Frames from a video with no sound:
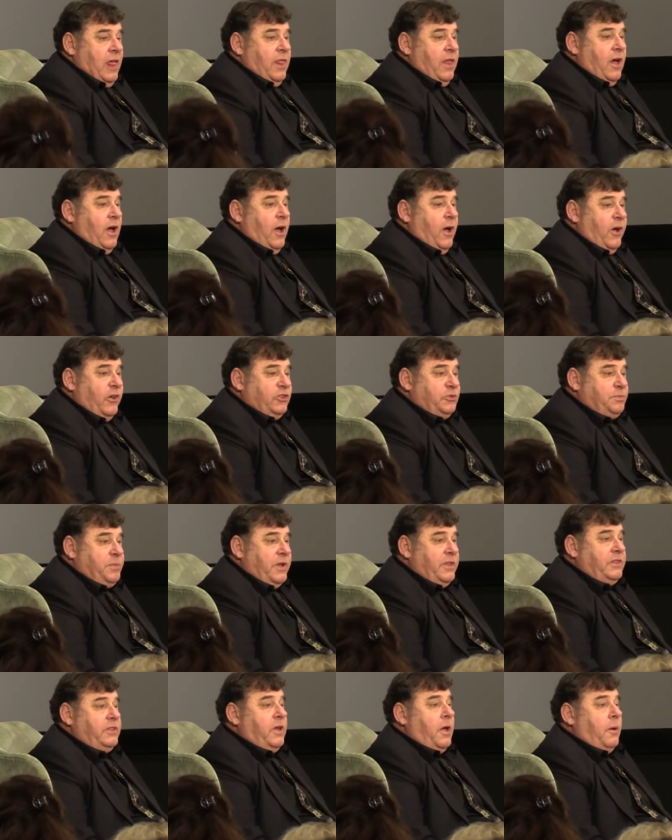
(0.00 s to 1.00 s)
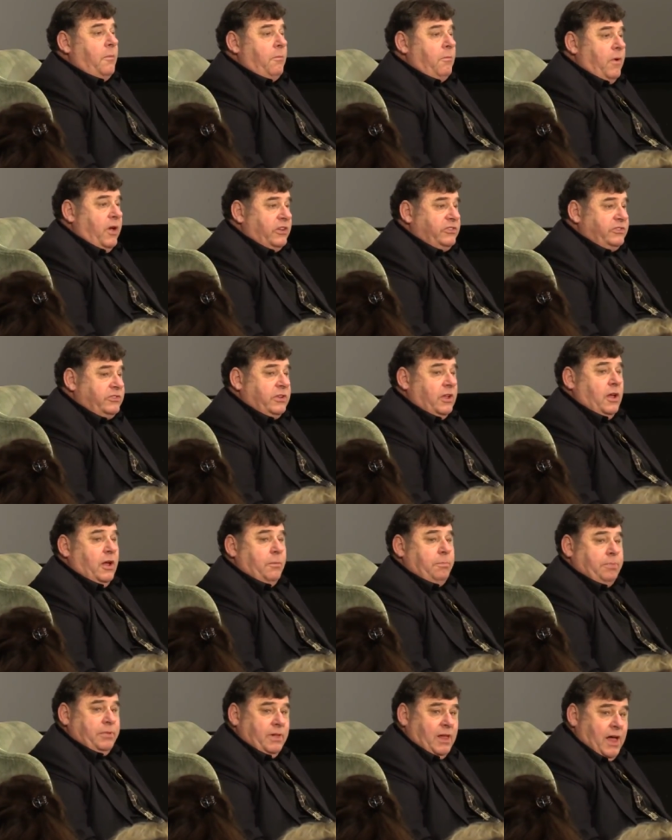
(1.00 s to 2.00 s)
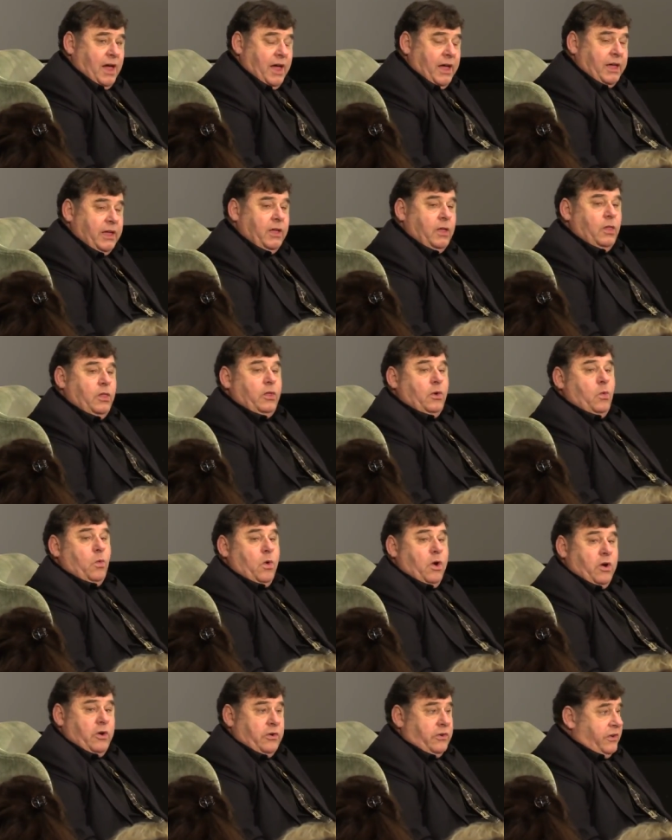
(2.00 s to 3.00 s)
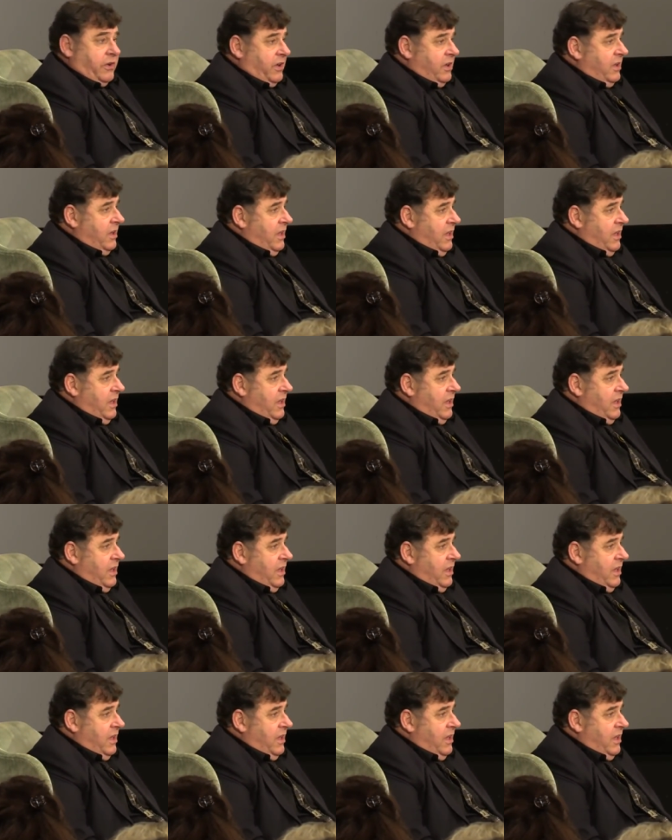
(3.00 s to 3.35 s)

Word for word: The husband must apply the word.